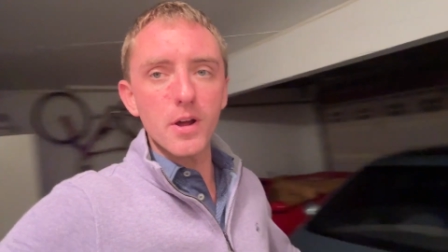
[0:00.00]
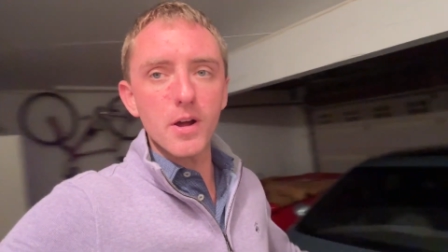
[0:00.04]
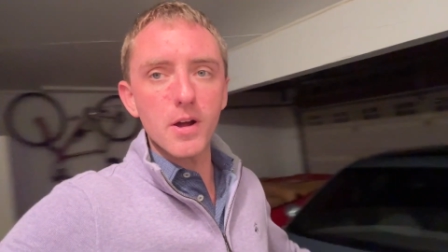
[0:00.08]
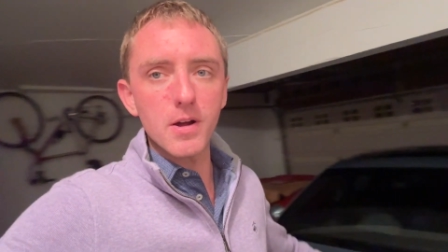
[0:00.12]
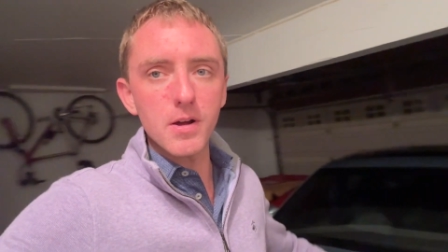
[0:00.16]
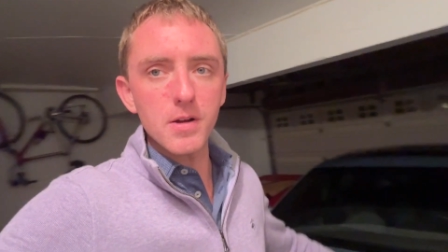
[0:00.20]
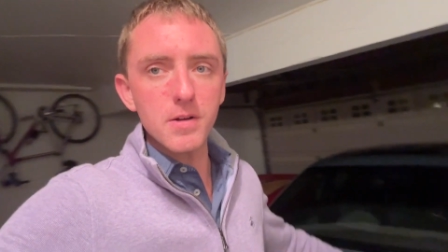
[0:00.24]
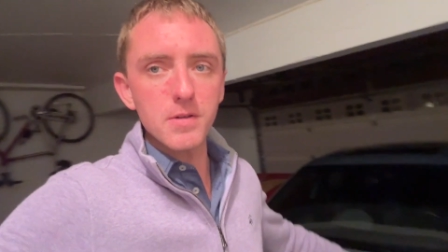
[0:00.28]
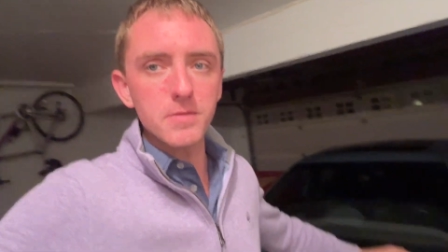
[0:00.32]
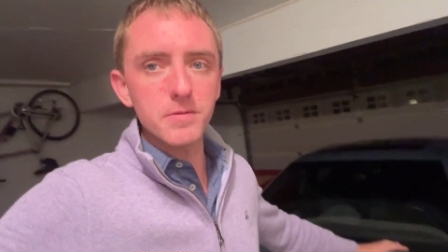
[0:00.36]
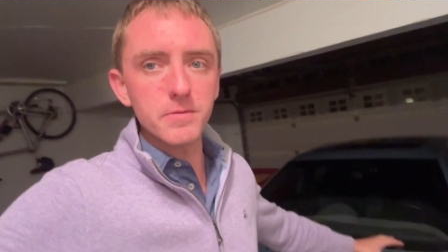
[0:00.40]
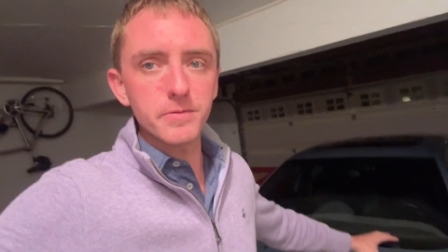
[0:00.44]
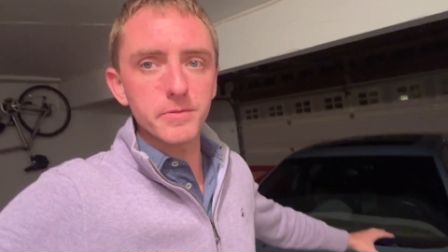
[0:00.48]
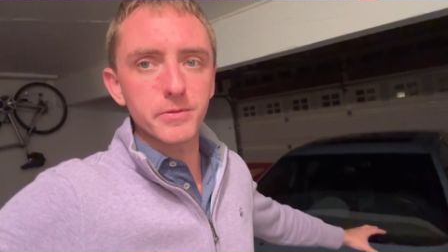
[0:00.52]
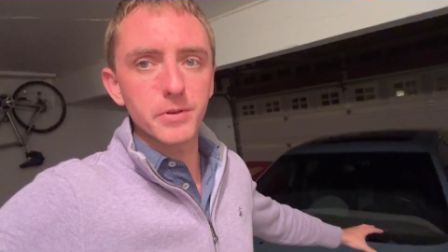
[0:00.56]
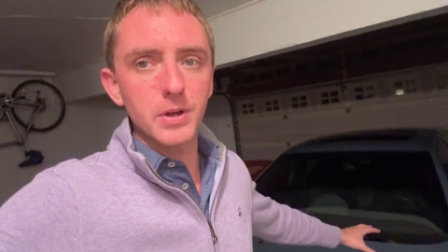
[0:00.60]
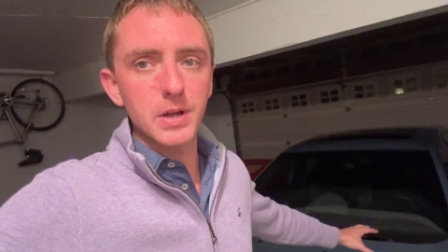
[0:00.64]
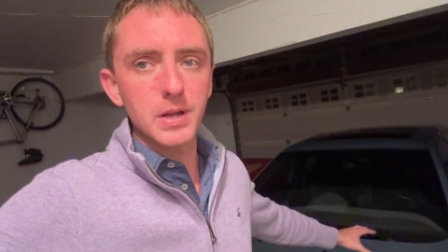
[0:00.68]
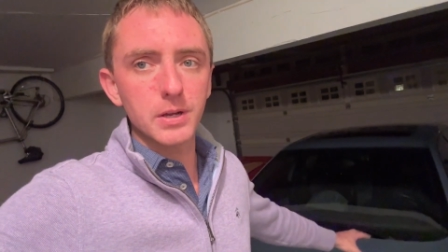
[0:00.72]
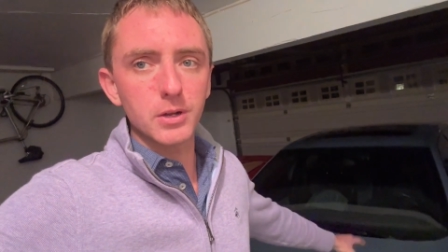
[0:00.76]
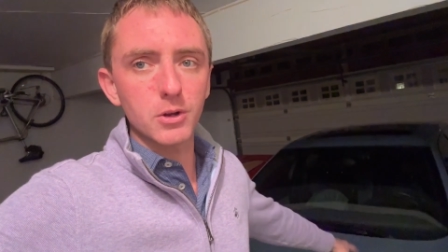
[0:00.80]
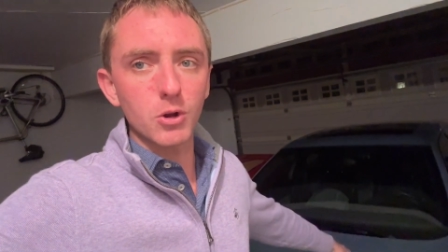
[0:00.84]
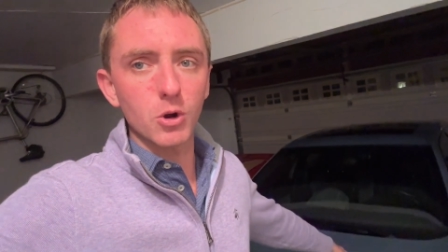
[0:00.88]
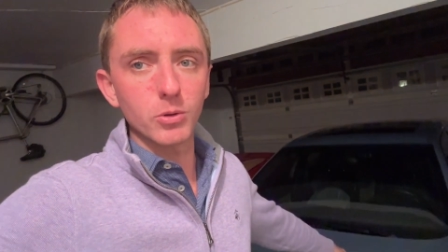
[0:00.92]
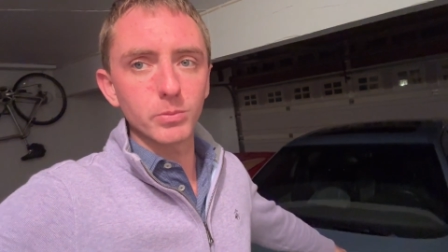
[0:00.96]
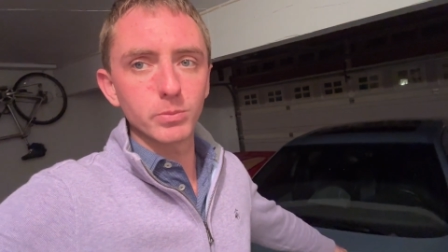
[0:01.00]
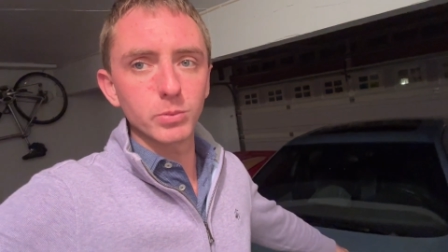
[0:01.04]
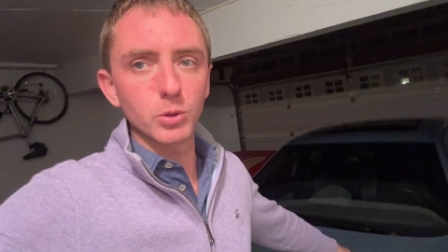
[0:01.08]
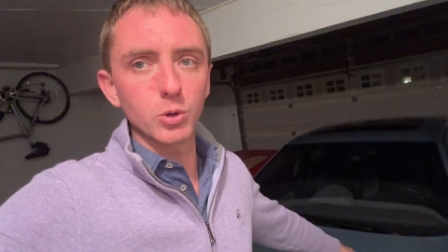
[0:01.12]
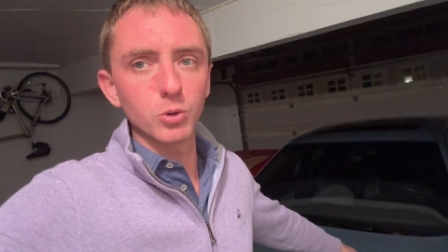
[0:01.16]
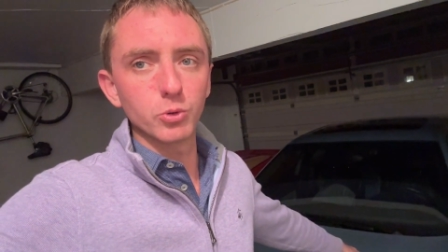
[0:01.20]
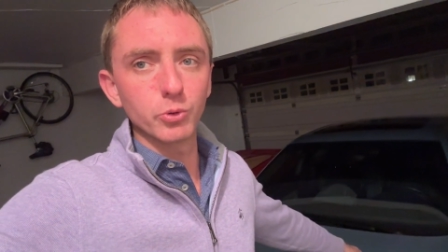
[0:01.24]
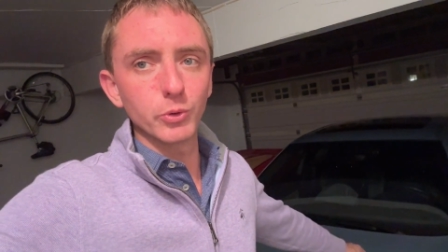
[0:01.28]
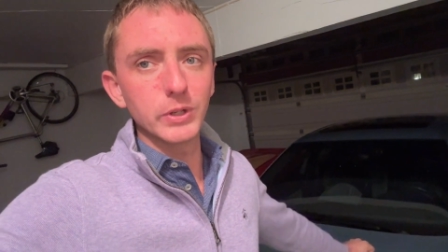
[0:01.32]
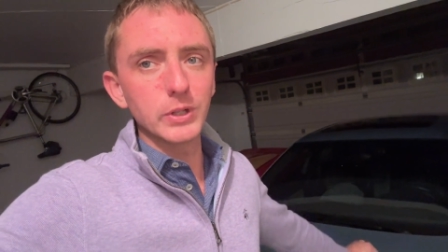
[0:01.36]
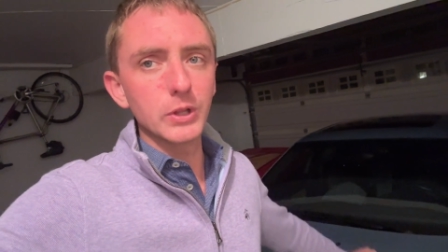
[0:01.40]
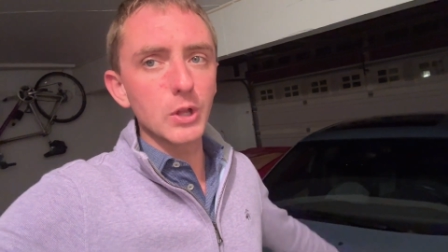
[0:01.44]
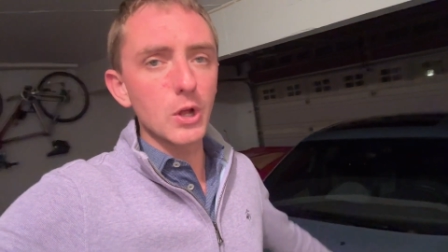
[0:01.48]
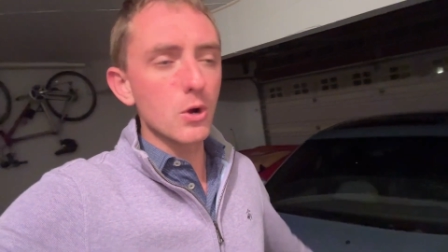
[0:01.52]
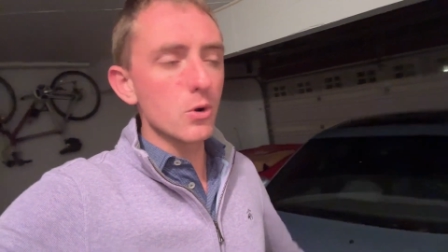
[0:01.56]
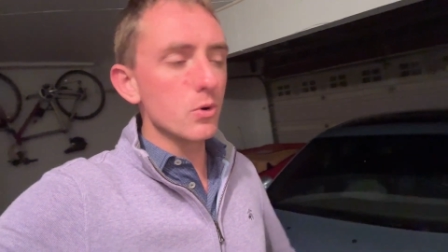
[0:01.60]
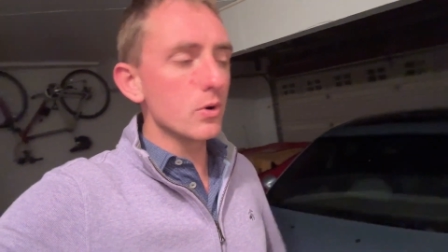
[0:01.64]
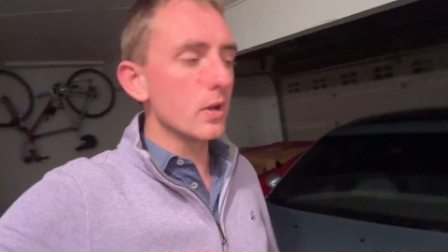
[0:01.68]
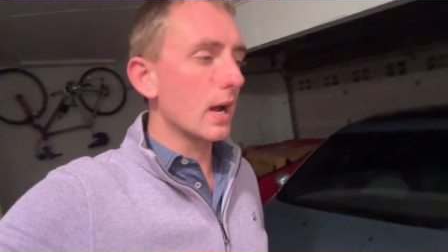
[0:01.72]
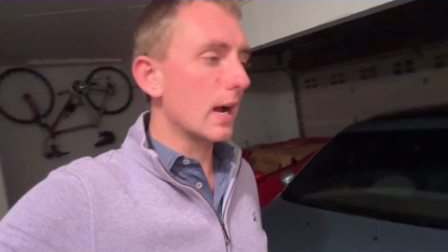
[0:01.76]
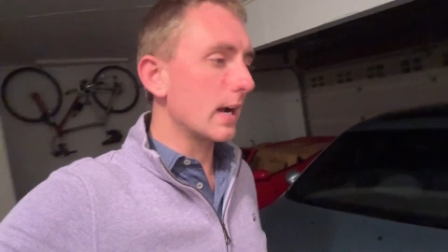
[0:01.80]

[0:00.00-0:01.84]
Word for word: of CarPro Reload.